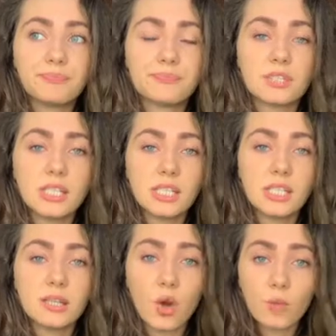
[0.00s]

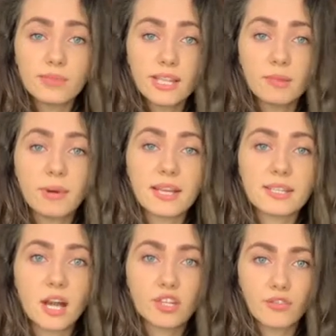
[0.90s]
the home standbys
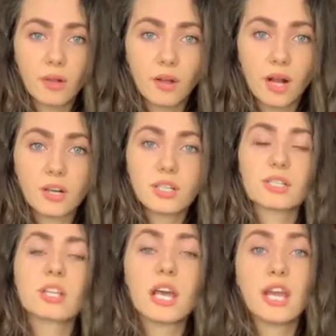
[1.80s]
are 12
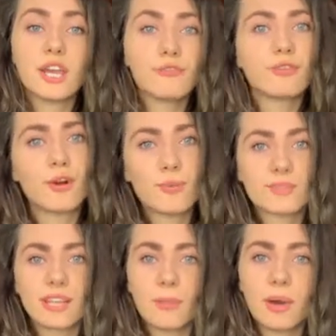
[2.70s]
hours. If you're home
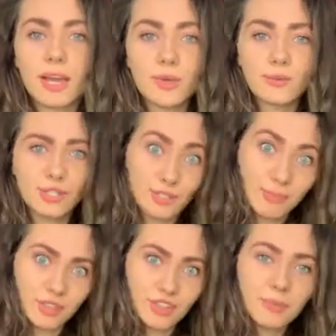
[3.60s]
standby, which is
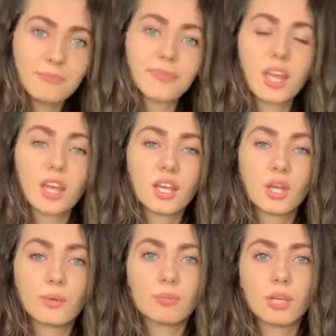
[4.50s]
better,
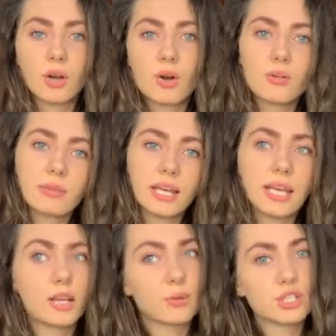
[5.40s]
you will be home
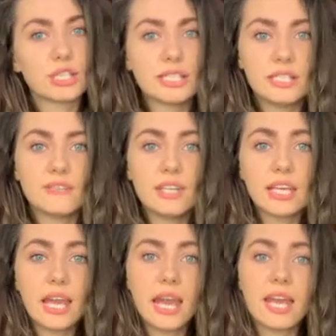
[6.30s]
laying watching
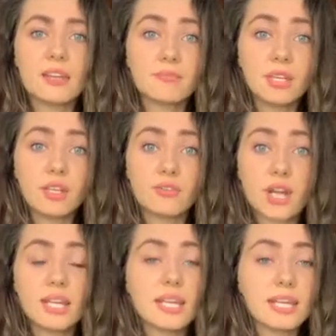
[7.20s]
TV and be
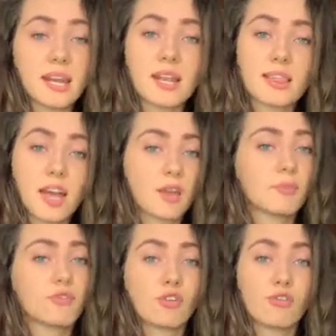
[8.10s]
ready in any time
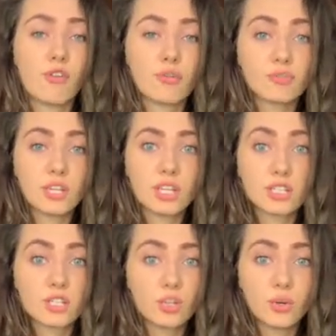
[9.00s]
if your phone rings,
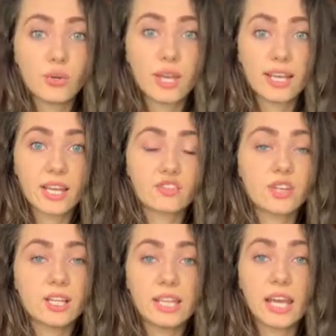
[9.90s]
so you can get
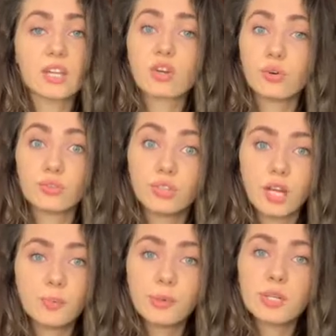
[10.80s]
ready and go to the
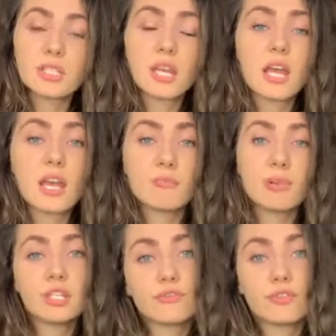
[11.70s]
airport.
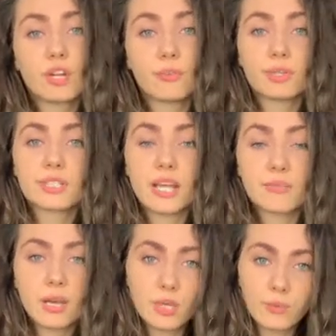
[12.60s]
But if you're airport
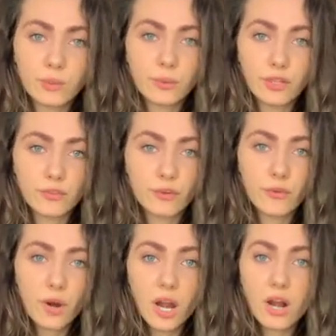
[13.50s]
standby, you will wait for
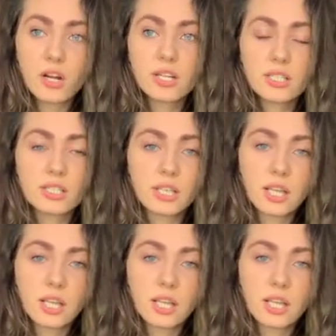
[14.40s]
4 hours